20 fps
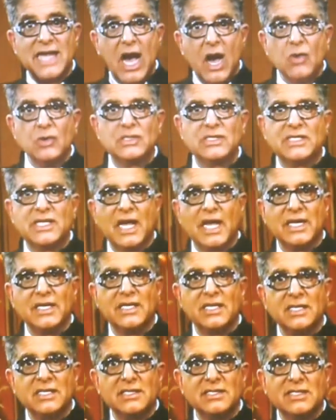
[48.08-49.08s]

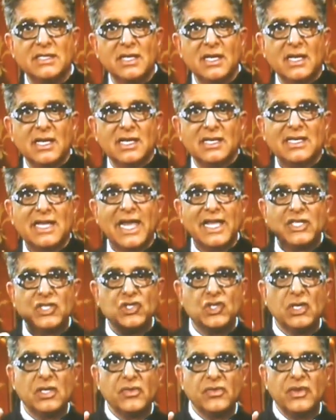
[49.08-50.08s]
outsiders, like
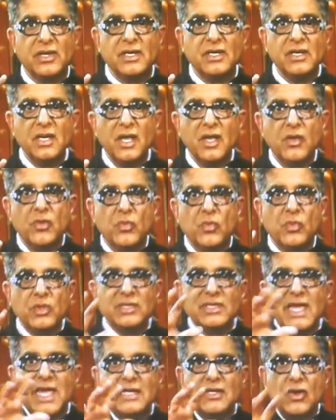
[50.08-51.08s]
children
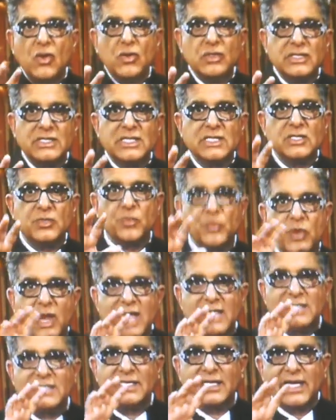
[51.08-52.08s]
with their noses
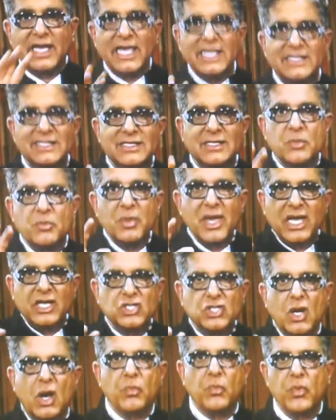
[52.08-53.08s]
pressed against a bake
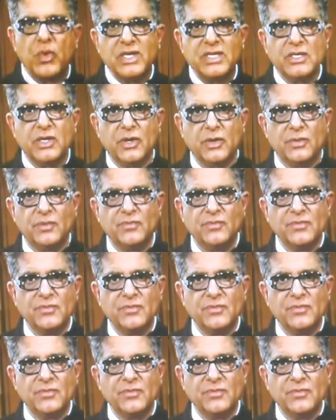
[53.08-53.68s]
shop window.